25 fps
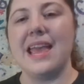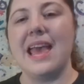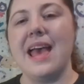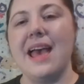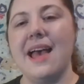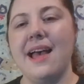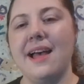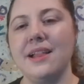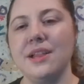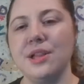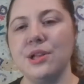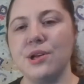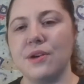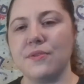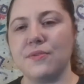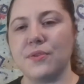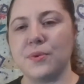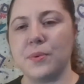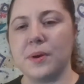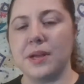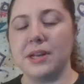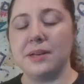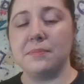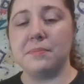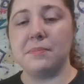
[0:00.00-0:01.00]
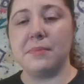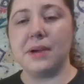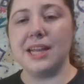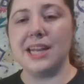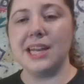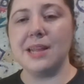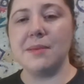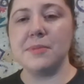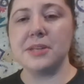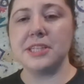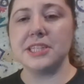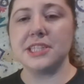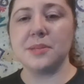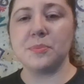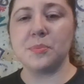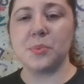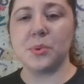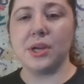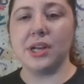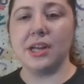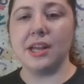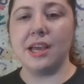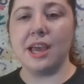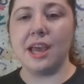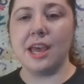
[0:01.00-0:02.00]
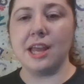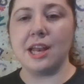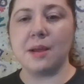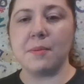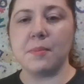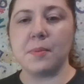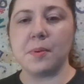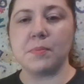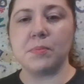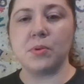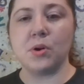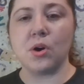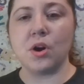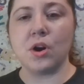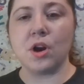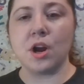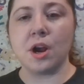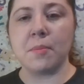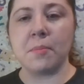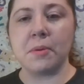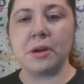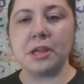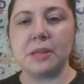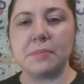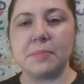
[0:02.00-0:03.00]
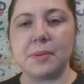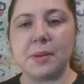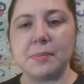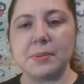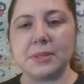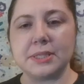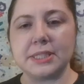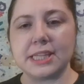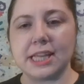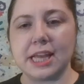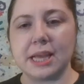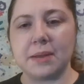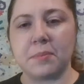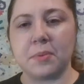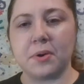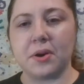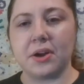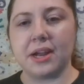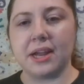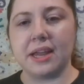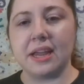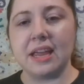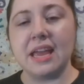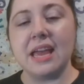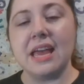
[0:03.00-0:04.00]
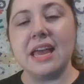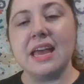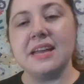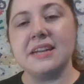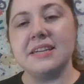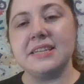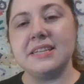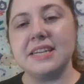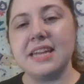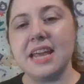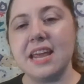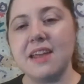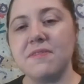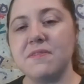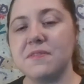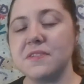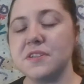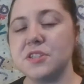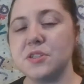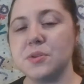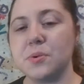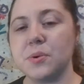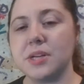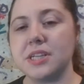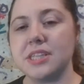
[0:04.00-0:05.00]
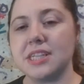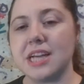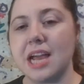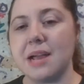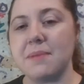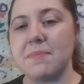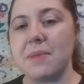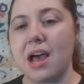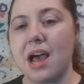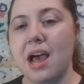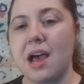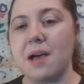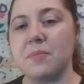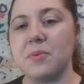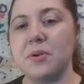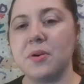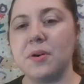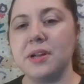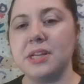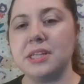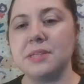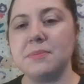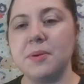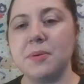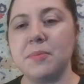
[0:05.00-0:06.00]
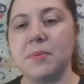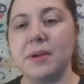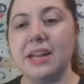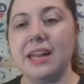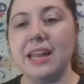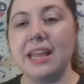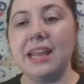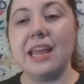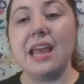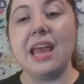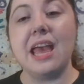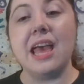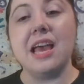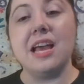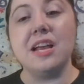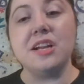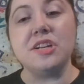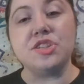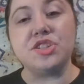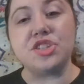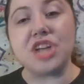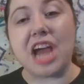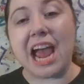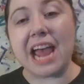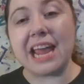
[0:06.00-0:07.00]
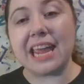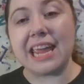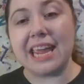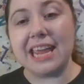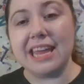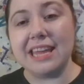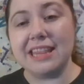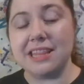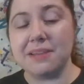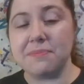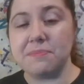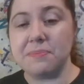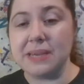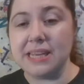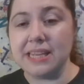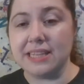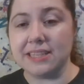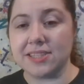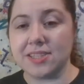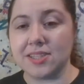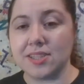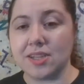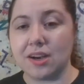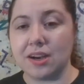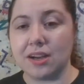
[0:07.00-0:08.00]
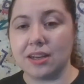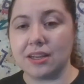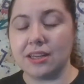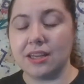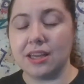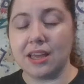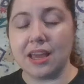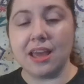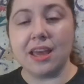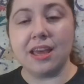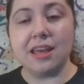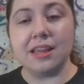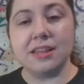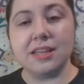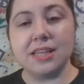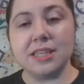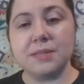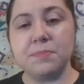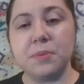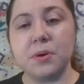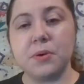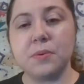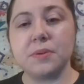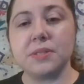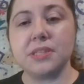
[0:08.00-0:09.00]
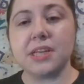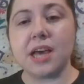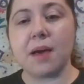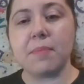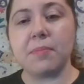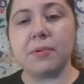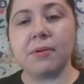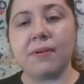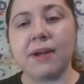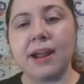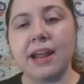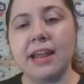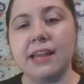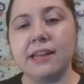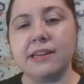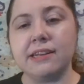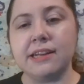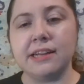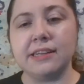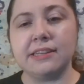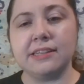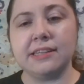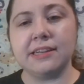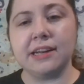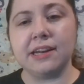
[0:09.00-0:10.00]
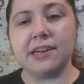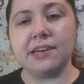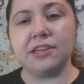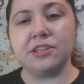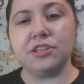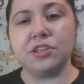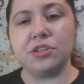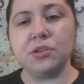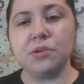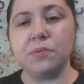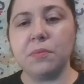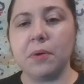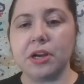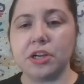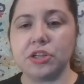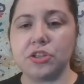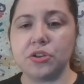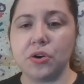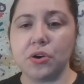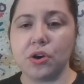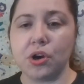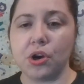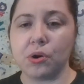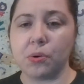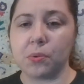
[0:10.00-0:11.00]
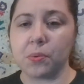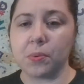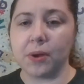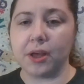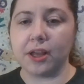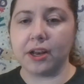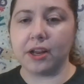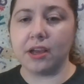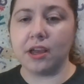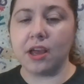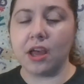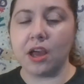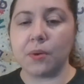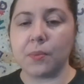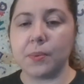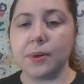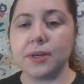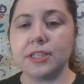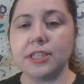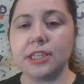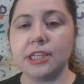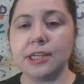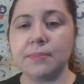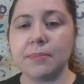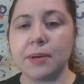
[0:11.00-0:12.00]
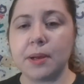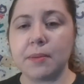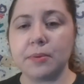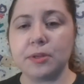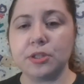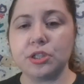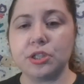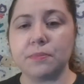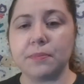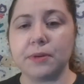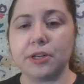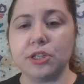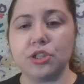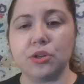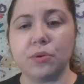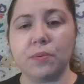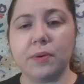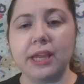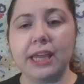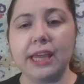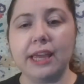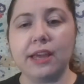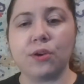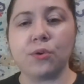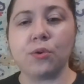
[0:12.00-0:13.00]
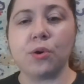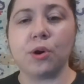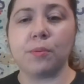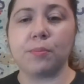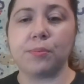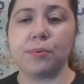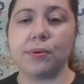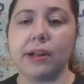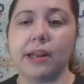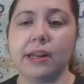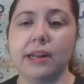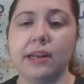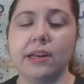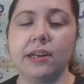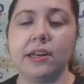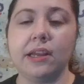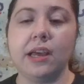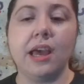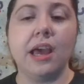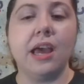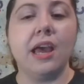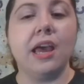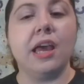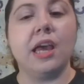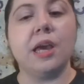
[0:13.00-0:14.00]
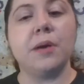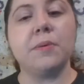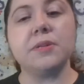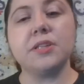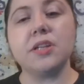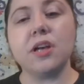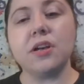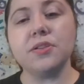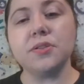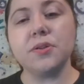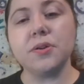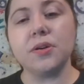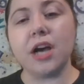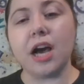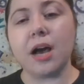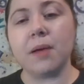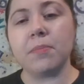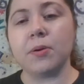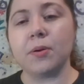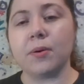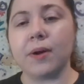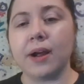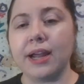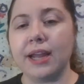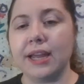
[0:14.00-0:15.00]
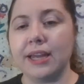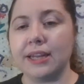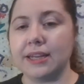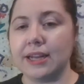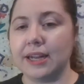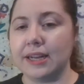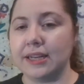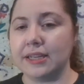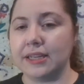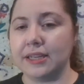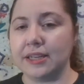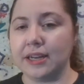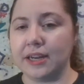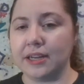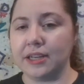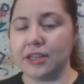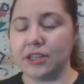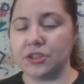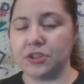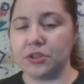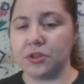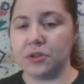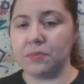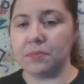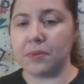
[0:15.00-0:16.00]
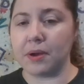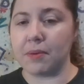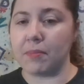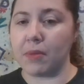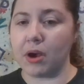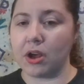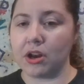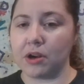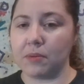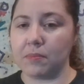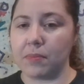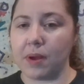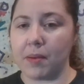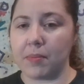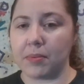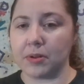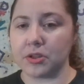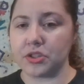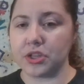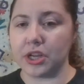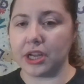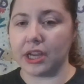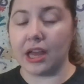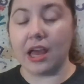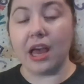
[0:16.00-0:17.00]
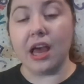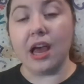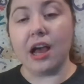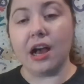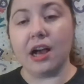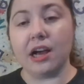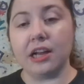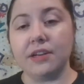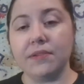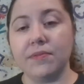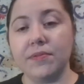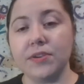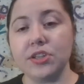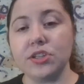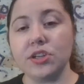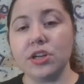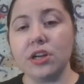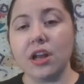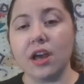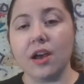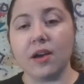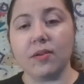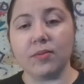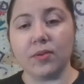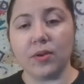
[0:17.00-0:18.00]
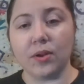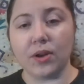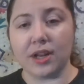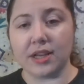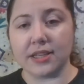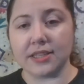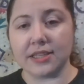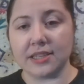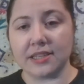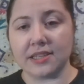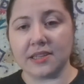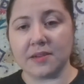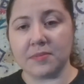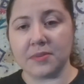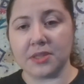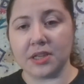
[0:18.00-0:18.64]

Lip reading: Hello everyone, my name is Sabrena and I'm a programmer at the People's Library. Today for Storytime, I'm going to be reading Jack and the Beanstalk. This book was copyright in 1992 by Shogo Harada, originally published by Joey Incorporated. It was also copyright in 1992 by Modern Publishing, a division of Unisystems